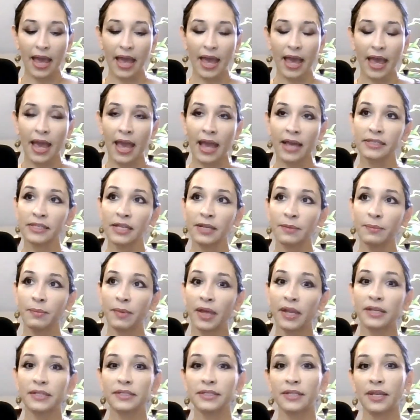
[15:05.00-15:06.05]
as I
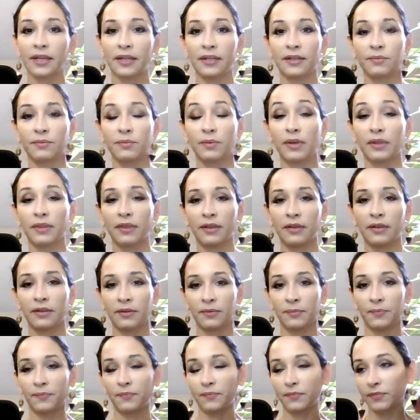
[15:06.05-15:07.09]
meditated with
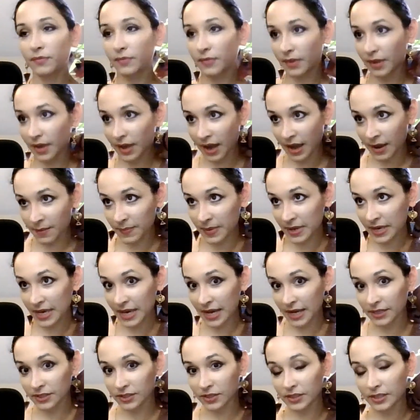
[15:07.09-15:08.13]
him, I
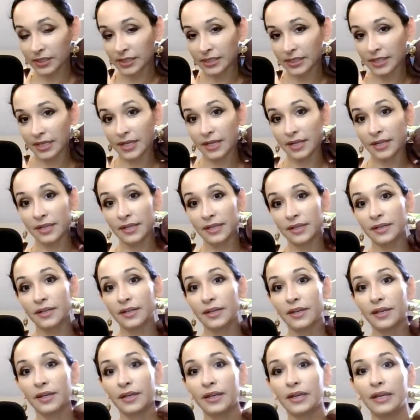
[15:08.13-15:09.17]
began to see
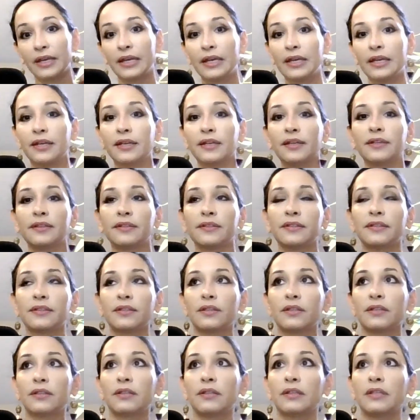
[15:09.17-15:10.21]

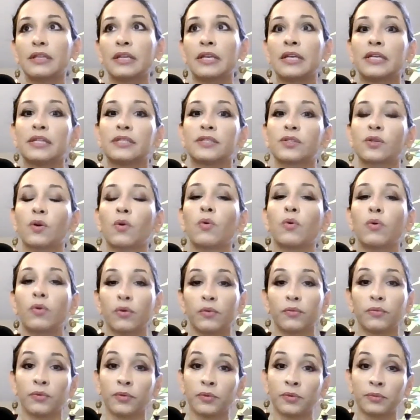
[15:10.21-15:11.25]
his
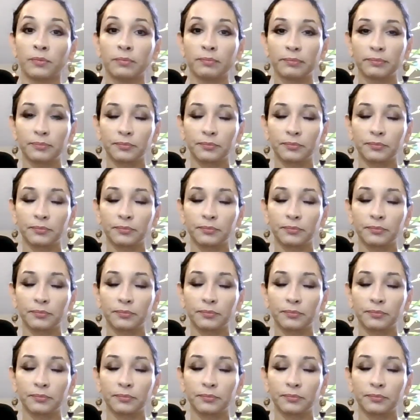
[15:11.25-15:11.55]
courtroom.